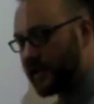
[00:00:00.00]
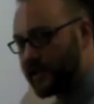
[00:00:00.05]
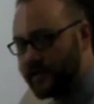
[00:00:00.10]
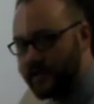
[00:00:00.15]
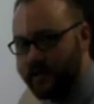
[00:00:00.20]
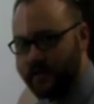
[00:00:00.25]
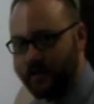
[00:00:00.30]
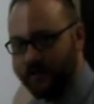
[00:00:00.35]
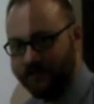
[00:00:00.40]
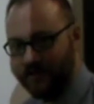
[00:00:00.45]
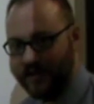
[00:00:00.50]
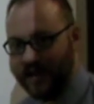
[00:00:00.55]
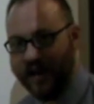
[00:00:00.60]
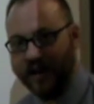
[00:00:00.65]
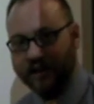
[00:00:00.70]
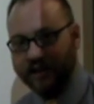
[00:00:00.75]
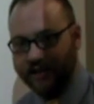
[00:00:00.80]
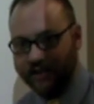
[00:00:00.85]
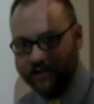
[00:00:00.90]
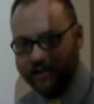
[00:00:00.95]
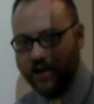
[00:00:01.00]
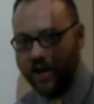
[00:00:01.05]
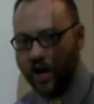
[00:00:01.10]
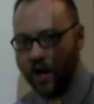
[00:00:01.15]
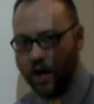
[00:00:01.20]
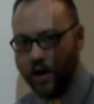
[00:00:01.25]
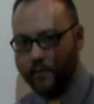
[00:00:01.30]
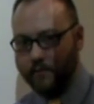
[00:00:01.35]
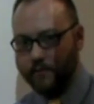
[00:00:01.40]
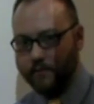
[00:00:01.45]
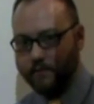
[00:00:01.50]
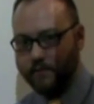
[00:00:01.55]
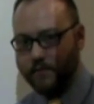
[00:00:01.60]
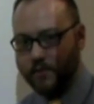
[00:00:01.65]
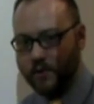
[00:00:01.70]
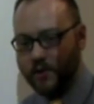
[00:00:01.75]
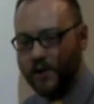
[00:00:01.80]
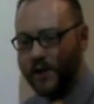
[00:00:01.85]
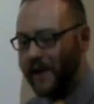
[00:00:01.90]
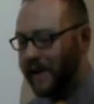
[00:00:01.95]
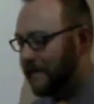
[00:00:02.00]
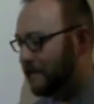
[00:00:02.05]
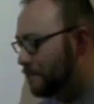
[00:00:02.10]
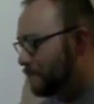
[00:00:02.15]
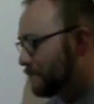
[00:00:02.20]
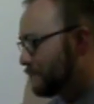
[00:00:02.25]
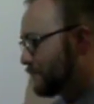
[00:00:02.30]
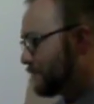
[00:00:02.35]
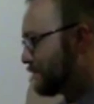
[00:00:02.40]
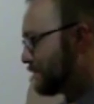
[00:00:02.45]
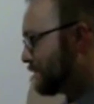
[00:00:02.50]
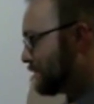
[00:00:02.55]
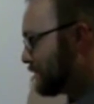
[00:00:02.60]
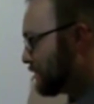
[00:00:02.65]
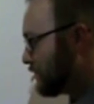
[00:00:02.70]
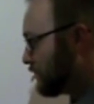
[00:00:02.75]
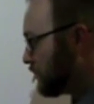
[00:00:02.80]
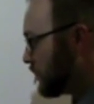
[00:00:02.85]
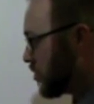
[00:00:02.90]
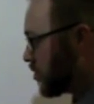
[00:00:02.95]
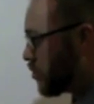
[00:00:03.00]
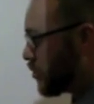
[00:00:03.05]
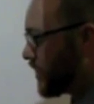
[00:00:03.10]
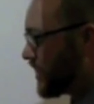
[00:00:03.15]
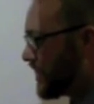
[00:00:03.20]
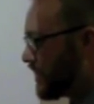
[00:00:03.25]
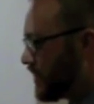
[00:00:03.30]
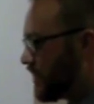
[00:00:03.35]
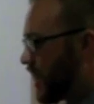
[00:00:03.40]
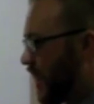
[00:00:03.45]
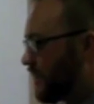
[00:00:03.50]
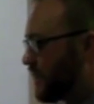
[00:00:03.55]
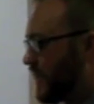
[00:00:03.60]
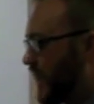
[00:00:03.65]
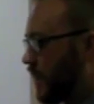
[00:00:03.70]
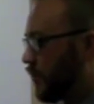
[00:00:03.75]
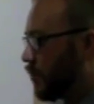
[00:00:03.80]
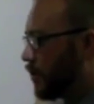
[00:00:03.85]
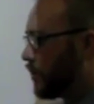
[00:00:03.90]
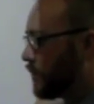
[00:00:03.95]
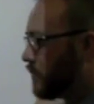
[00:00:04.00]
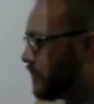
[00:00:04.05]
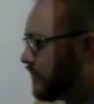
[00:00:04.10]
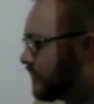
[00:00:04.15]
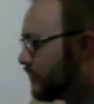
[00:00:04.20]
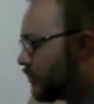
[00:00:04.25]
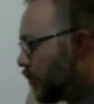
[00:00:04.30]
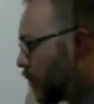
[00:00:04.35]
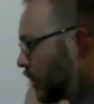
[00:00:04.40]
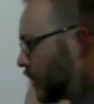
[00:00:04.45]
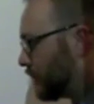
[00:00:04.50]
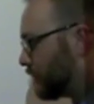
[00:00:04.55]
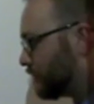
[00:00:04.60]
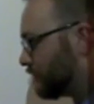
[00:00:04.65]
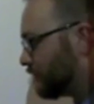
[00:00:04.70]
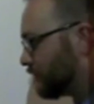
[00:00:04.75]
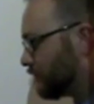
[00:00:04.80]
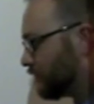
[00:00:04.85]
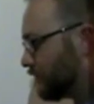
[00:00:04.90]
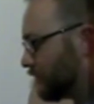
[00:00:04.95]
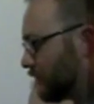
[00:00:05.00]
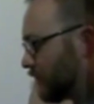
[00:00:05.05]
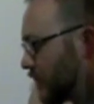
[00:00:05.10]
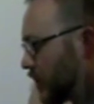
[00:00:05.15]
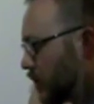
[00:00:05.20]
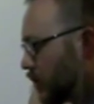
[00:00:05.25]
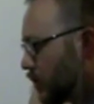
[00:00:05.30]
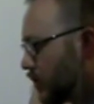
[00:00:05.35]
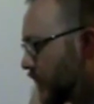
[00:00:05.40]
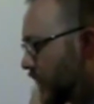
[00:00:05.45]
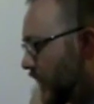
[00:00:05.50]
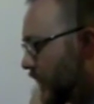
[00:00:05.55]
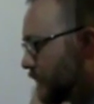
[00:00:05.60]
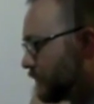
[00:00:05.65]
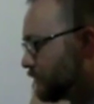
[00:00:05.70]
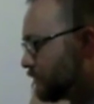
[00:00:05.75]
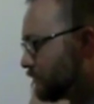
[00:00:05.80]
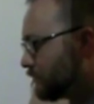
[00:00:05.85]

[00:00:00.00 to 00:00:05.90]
instance of telling time, okay? Which we did cover that word before. Okay.